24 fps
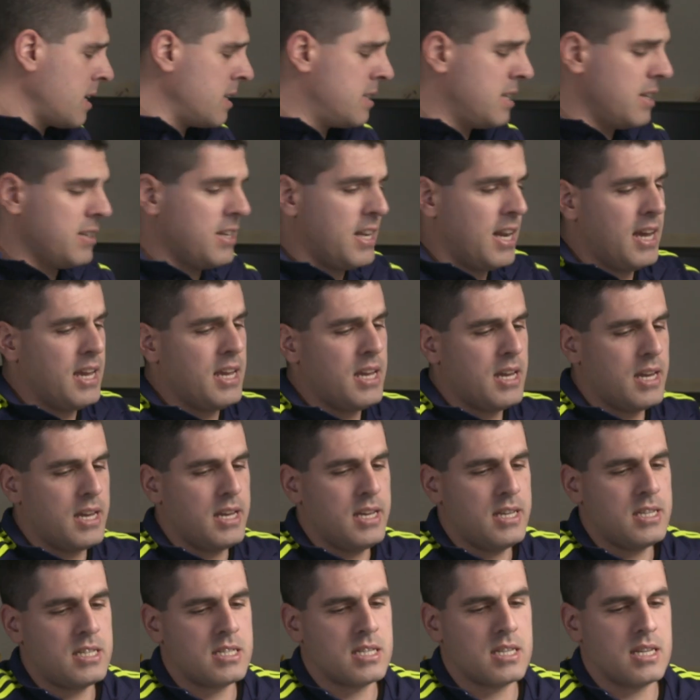The delay
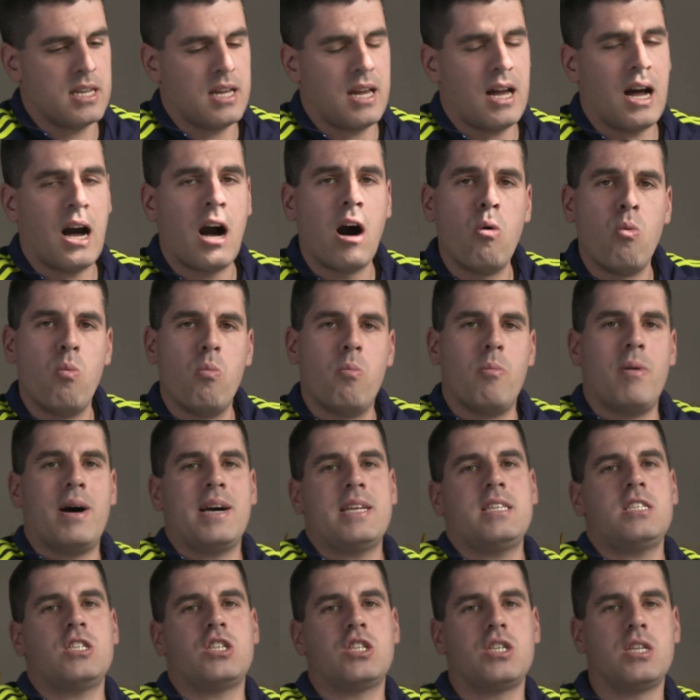is how
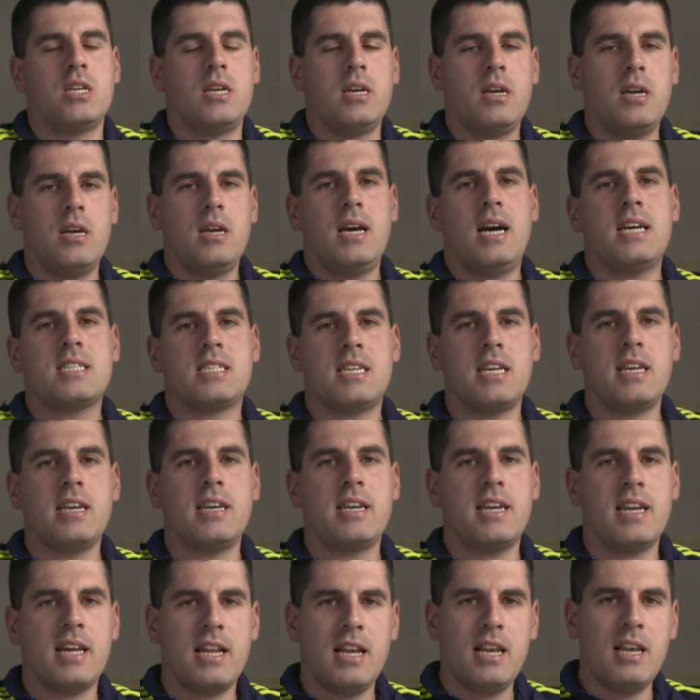much a
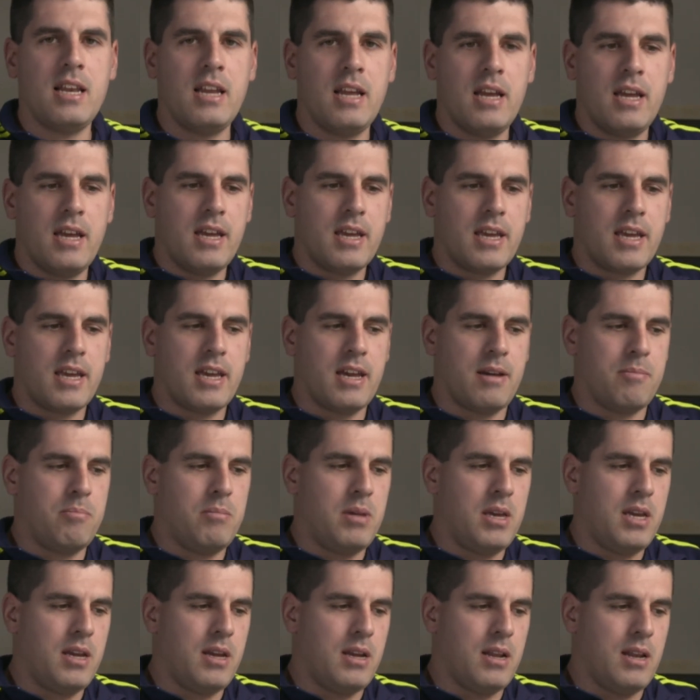signal can
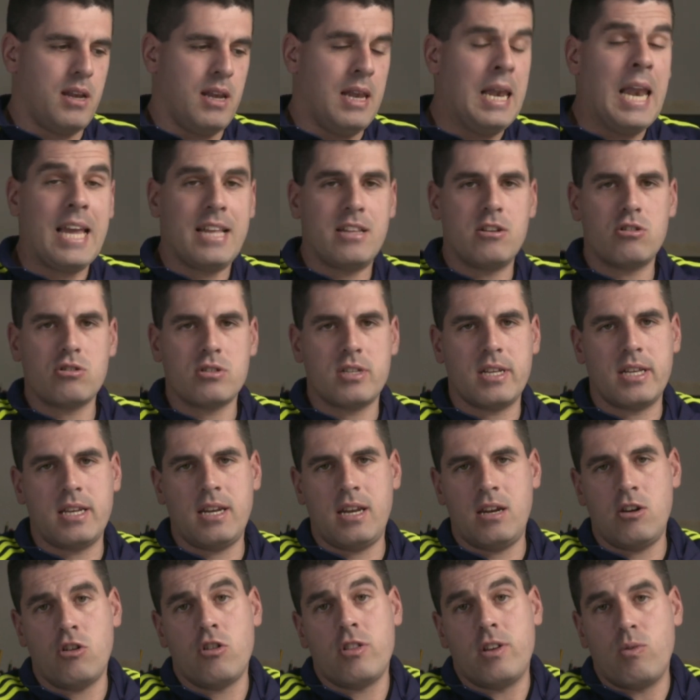be later than
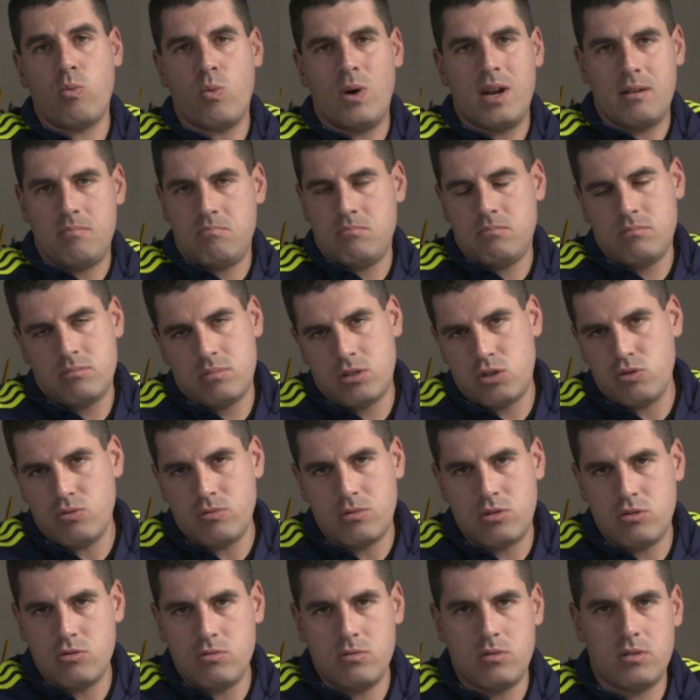another one, to
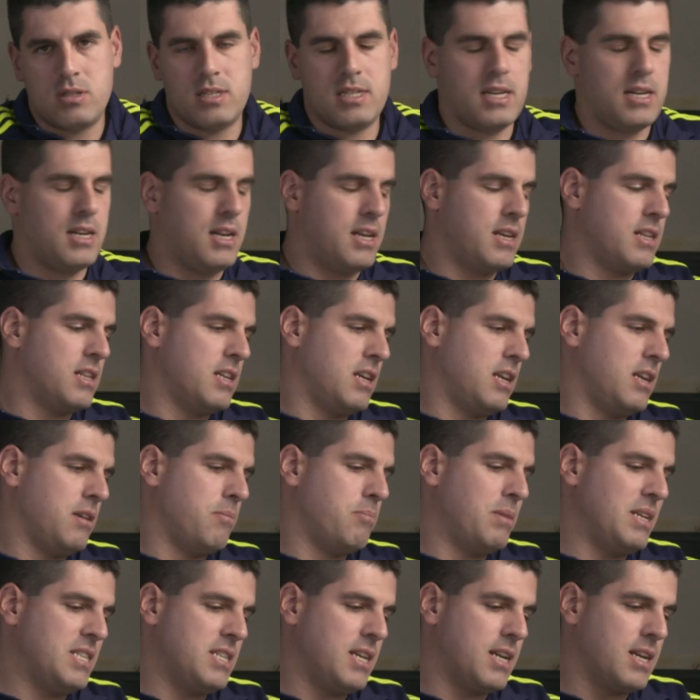tell
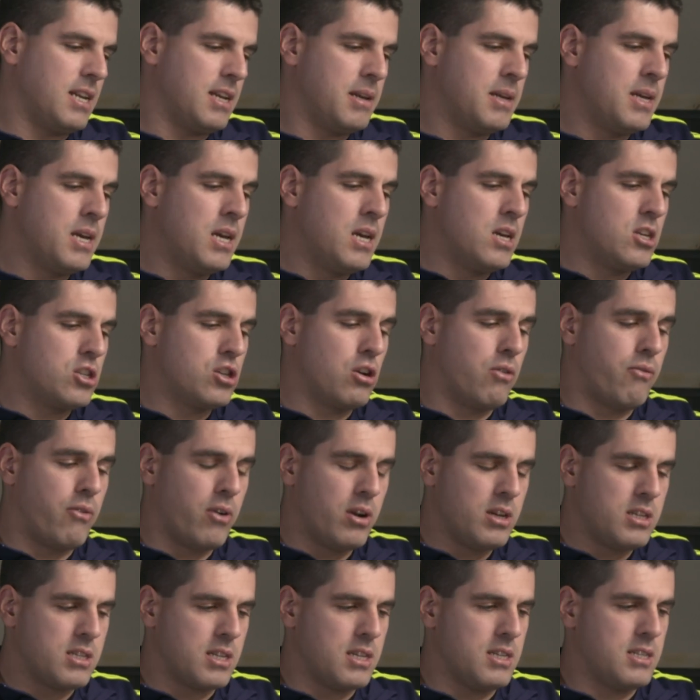it basically. So
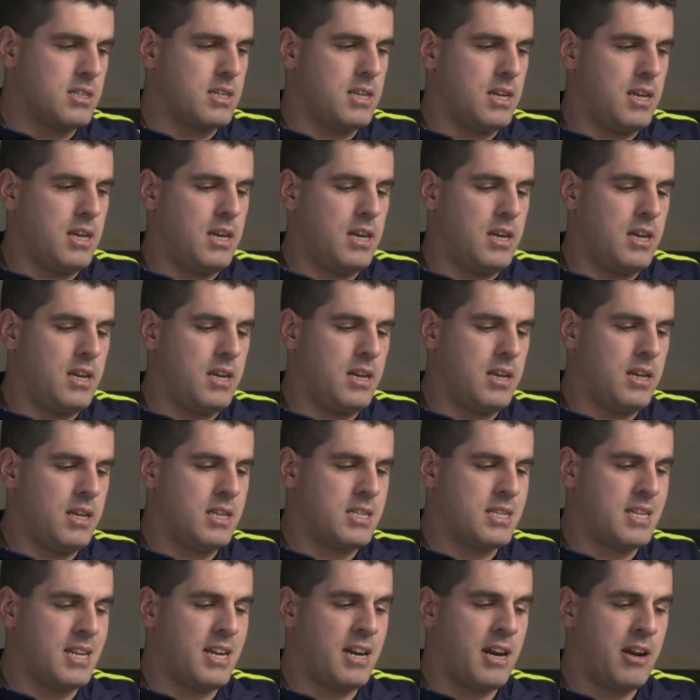for instance, in
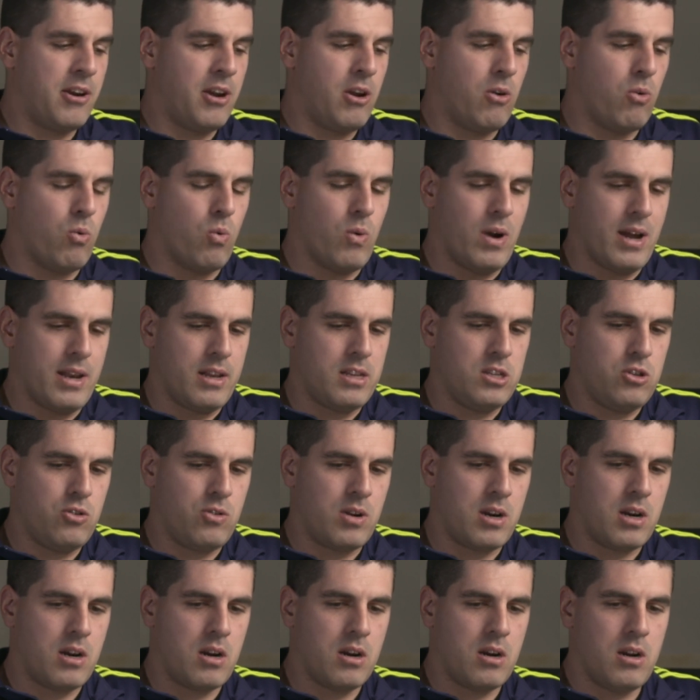scenario one, you
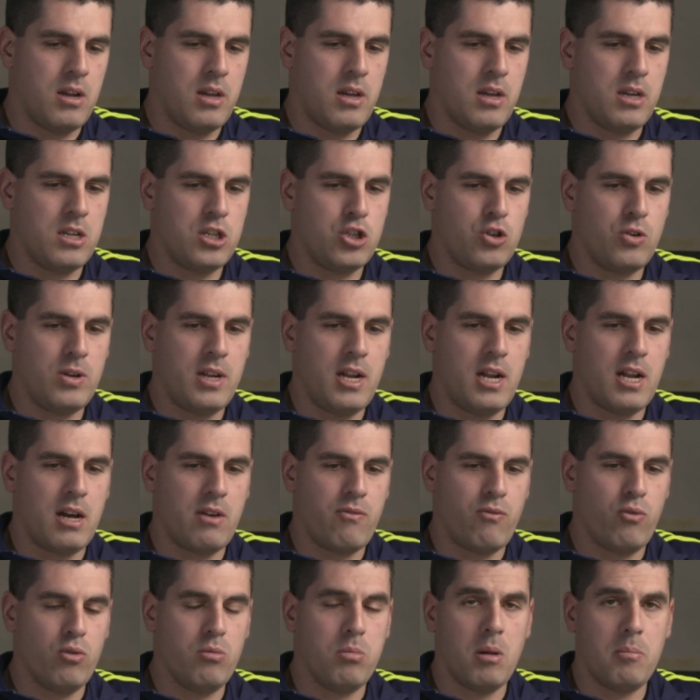are shooting a
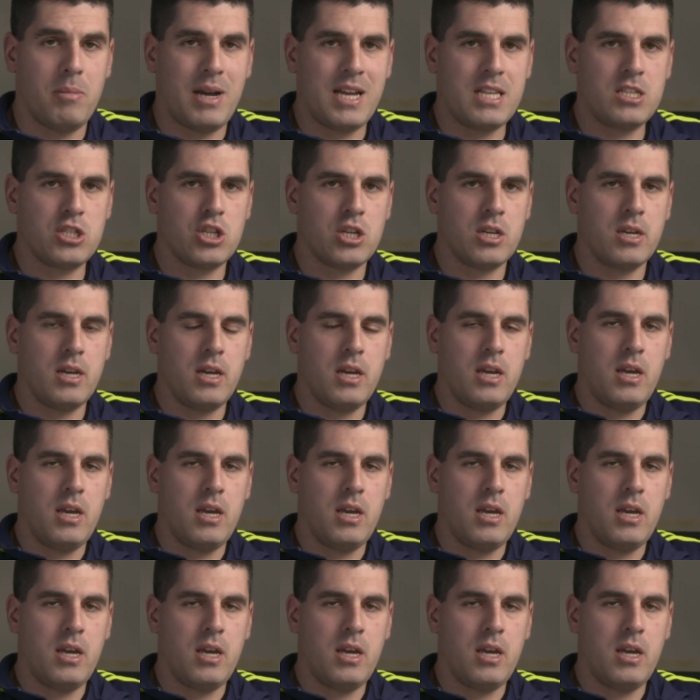football match